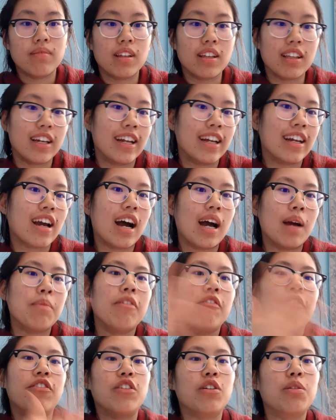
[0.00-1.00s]
Like, I'm a
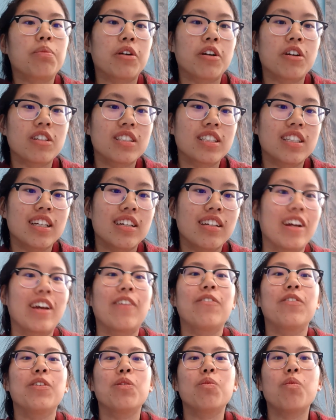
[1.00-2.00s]
food person.
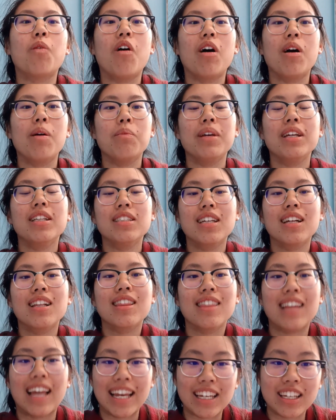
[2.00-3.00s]
If you want me to
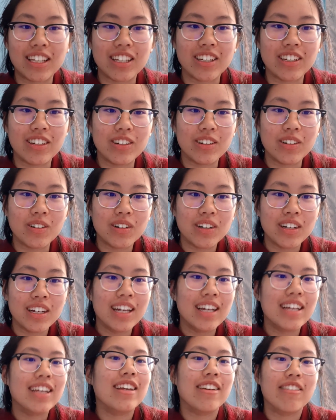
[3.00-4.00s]
like you,
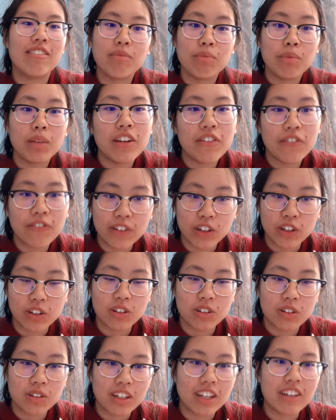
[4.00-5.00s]
give me
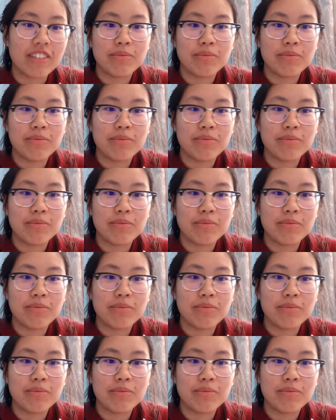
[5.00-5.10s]
food. Give